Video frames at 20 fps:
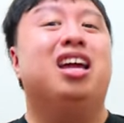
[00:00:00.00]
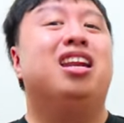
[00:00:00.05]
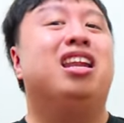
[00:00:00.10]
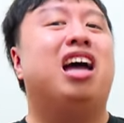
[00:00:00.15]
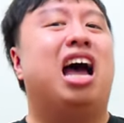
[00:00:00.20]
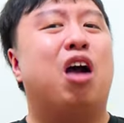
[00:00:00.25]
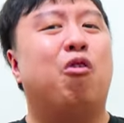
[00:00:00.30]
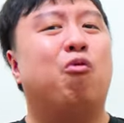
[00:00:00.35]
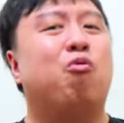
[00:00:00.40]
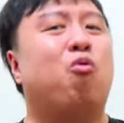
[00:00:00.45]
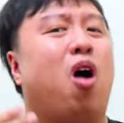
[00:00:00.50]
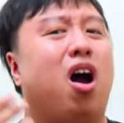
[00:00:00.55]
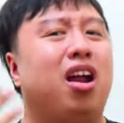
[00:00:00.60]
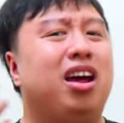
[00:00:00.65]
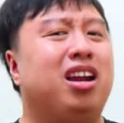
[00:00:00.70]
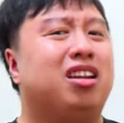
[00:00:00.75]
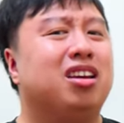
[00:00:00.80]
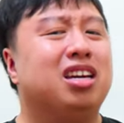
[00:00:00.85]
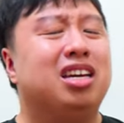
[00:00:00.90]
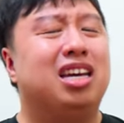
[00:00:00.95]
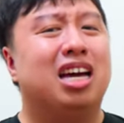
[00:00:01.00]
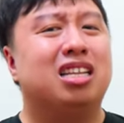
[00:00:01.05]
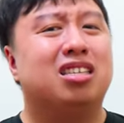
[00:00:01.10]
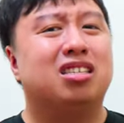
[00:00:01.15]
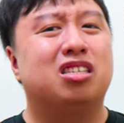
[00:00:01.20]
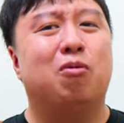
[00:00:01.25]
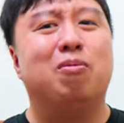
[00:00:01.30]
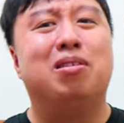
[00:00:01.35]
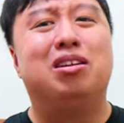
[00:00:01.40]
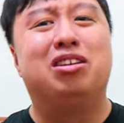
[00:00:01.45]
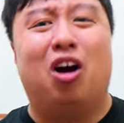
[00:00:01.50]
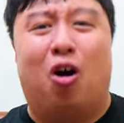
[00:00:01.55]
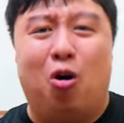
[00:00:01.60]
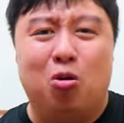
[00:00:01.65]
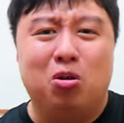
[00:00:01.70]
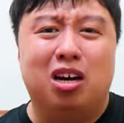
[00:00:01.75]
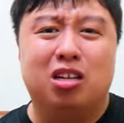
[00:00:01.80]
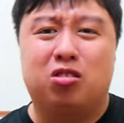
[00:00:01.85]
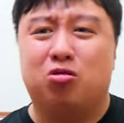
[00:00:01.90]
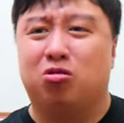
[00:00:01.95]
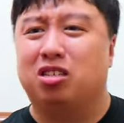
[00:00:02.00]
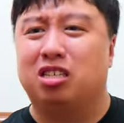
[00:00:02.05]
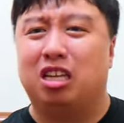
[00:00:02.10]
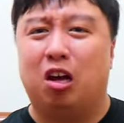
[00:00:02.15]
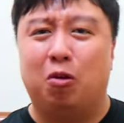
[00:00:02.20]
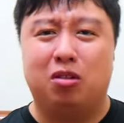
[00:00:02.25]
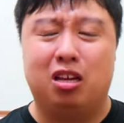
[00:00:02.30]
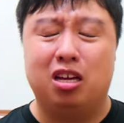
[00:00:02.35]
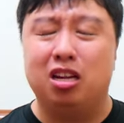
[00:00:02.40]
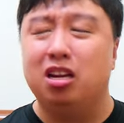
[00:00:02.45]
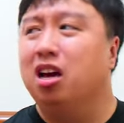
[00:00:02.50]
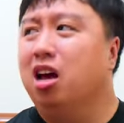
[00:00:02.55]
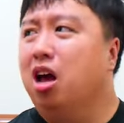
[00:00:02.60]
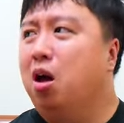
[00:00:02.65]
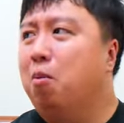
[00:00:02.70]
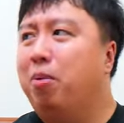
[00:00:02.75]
Now I wanted to get some donuts or something,